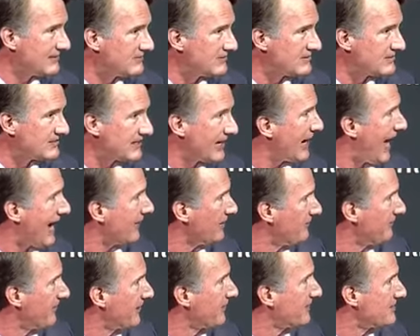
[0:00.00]
said, I can
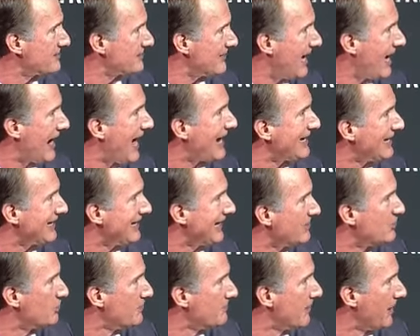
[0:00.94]
figure this out. I can
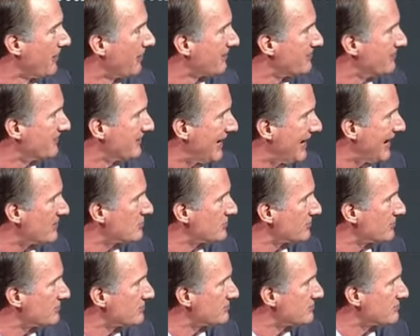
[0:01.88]
get you monthly
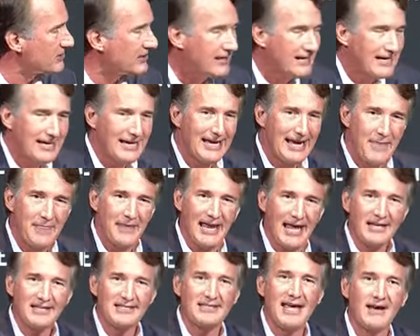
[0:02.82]
financials. And the
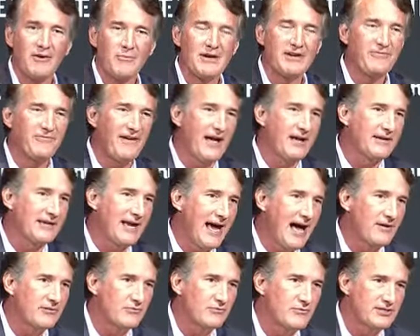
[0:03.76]
next thing we found
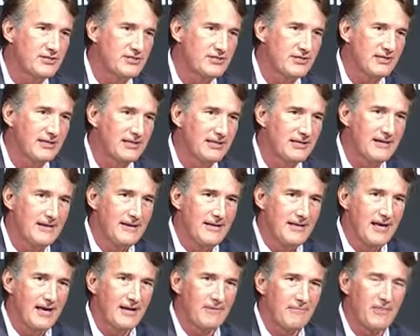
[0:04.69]
out was that
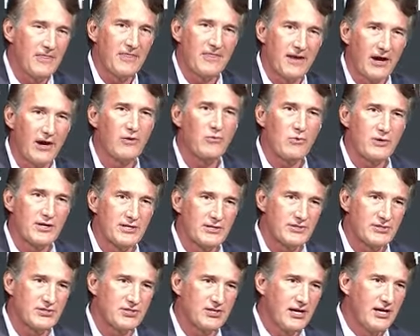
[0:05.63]
there
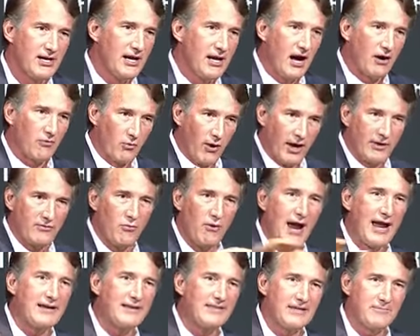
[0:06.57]
was a run
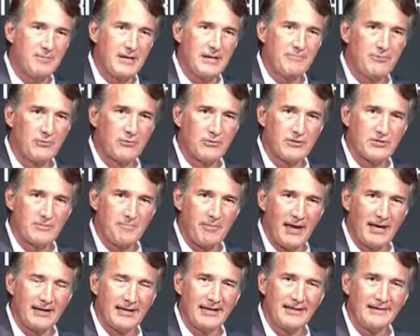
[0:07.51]
rate that people were
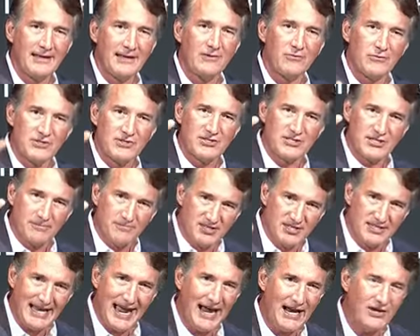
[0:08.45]
spending that was
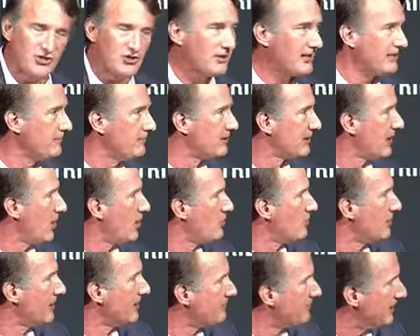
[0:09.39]
substantially below
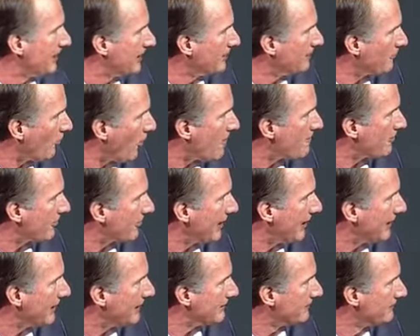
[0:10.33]
what had been
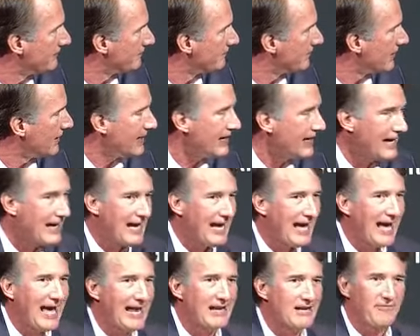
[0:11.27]
appropriated.
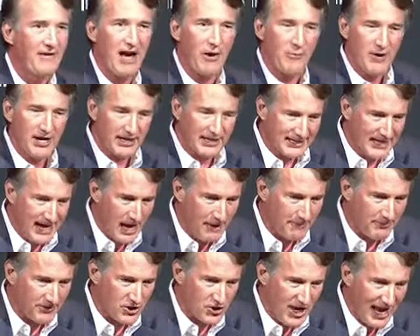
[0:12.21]
And in fact, we could
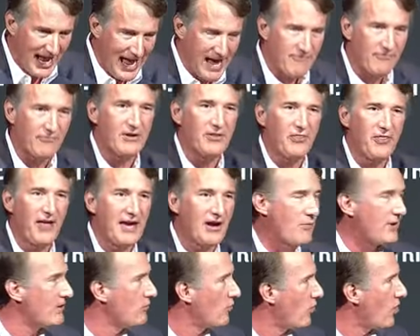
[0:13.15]
accomplish everything
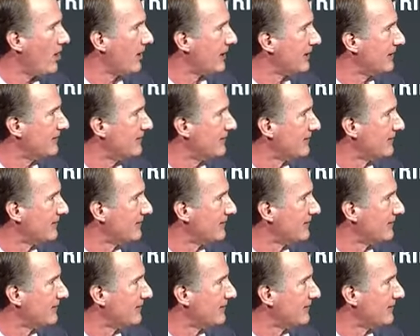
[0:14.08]
we wanted